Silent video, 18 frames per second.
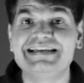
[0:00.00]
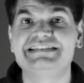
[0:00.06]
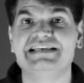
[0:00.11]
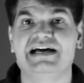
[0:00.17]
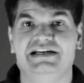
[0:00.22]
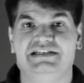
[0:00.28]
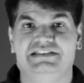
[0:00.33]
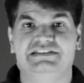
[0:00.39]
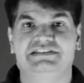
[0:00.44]

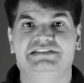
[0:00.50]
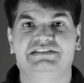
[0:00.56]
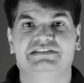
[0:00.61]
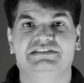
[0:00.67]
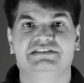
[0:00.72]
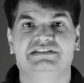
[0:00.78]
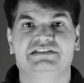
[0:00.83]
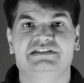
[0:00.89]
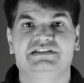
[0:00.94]

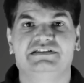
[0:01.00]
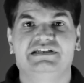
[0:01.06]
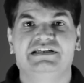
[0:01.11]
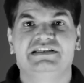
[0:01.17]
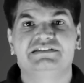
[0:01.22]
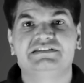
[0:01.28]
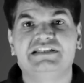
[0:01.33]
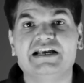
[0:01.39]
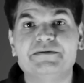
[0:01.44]
results,
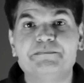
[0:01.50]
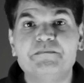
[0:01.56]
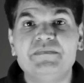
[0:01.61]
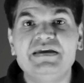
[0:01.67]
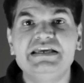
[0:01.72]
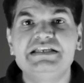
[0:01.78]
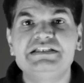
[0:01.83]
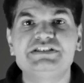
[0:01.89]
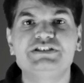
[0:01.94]
that
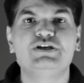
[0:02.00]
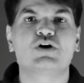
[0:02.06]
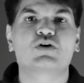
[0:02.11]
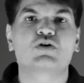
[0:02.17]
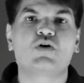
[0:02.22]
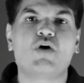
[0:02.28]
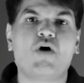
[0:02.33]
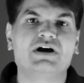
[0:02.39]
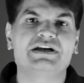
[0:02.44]
means
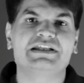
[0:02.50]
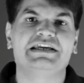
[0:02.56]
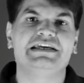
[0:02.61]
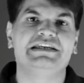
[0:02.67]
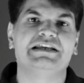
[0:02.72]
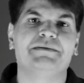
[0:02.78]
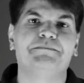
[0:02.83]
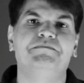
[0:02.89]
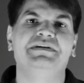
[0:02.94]
you're caught
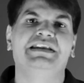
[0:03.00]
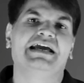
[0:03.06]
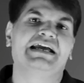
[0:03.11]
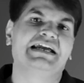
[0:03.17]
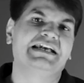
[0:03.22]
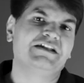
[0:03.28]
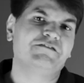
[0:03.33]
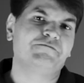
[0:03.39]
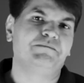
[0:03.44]
in a
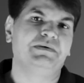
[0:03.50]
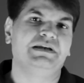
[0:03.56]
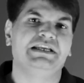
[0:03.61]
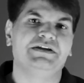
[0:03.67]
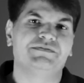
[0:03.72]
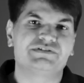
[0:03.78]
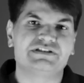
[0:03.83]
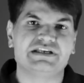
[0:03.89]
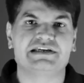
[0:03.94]
negative
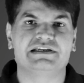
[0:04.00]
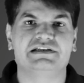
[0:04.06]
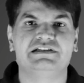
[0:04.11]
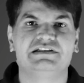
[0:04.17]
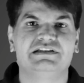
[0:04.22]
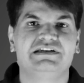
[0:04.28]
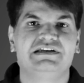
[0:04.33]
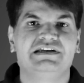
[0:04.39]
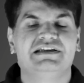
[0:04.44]
belief cycle.
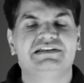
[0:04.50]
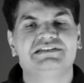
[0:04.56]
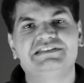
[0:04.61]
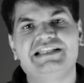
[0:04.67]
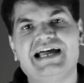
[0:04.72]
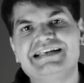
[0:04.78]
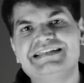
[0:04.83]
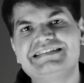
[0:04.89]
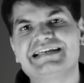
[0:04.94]

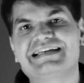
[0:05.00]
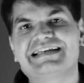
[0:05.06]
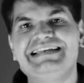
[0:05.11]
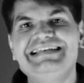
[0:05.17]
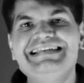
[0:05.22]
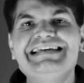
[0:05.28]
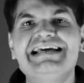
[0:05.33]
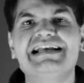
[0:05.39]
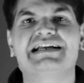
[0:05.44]
That is a
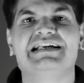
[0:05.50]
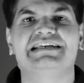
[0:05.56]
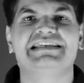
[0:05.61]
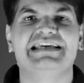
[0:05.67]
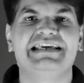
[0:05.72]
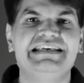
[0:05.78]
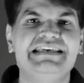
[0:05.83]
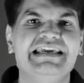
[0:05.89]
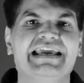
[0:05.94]

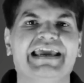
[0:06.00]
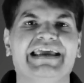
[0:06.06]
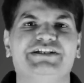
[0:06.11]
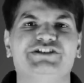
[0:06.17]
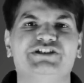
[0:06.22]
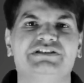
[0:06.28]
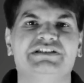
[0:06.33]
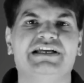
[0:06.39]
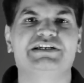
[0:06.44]
clear-cut
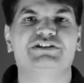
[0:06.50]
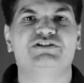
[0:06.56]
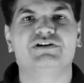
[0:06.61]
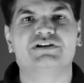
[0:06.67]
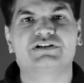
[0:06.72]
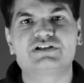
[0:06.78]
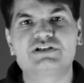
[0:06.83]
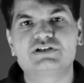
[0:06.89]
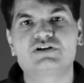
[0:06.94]
indication that
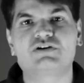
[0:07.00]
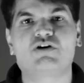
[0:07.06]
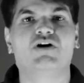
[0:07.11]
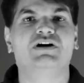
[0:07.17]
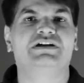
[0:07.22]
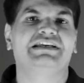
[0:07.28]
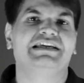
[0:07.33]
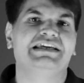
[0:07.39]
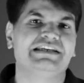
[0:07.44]
you're
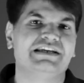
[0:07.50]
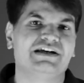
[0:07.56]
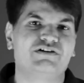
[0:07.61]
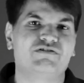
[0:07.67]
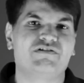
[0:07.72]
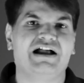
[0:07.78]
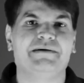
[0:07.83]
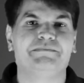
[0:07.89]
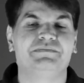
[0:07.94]
caught in a
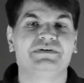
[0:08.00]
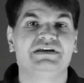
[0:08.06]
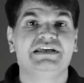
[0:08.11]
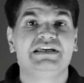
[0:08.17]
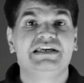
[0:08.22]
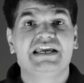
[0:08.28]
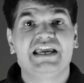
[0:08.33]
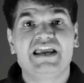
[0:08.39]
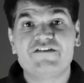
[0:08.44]
trap.
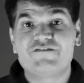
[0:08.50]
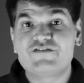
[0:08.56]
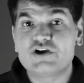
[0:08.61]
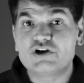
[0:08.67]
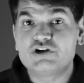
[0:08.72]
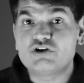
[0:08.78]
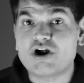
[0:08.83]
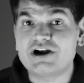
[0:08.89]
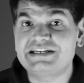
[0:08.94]
If
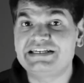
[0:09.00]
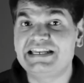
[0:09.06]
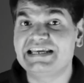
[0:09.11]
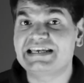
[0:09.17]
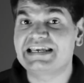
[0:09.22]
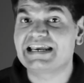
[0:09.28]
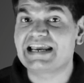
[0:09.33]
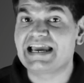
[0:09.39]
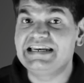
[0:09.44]
you're not
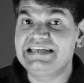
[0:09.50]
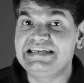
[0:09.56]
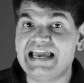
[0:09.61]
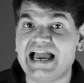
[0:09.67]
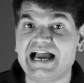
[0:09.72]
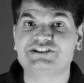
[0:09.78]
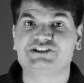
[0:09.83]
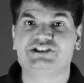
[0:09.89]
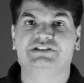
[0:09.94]
taking any
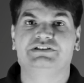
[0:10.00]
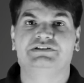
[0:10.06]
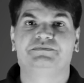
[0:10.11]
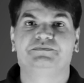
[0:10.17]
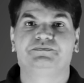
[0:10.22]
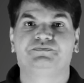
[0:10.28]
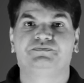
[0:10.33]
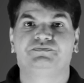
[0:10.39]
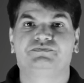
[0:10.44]
action
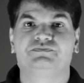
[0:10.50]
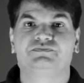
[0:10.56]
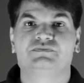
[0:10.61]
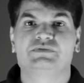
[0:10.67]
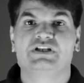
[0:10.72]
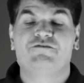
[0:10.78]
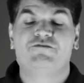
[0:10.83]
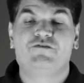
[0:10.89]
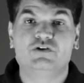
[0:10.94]

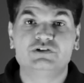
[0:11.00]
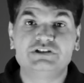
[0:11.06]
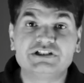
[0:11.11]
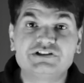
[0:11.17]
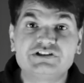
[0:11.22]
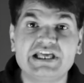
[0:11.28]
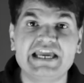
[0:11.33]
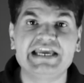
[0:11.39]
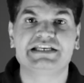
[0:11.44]
for the
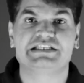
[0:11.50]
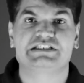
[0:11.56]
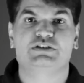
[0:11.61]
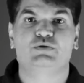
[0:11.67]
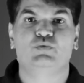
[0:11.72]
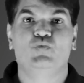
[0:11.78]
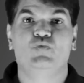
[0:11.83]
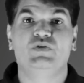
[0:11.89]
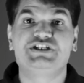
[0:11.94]

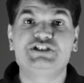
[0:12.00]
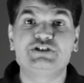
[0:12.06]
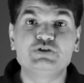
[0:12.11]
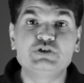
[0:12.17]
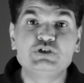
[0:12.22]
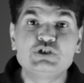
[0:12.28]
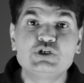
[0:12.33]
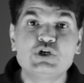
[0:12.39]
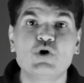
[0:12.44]
things which you
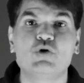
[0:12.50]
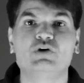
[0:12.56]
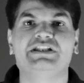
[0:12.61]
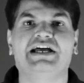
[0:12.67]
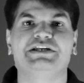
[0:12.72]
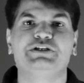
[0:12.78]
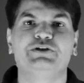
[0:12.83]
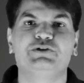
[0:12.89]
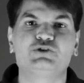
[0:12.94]
know
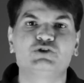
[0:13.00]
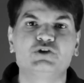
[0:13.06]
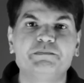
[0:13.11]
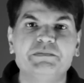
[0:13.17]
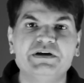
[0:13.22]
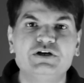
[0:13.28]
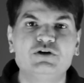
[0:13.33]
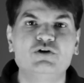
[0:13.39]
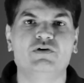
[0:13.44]
that you
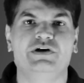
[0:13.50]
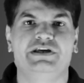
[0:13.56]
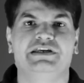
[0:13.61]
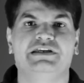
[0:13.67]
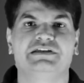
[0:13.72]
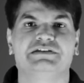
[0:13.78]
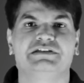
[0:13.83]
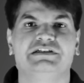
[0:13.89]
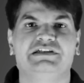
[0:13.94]
should be doing,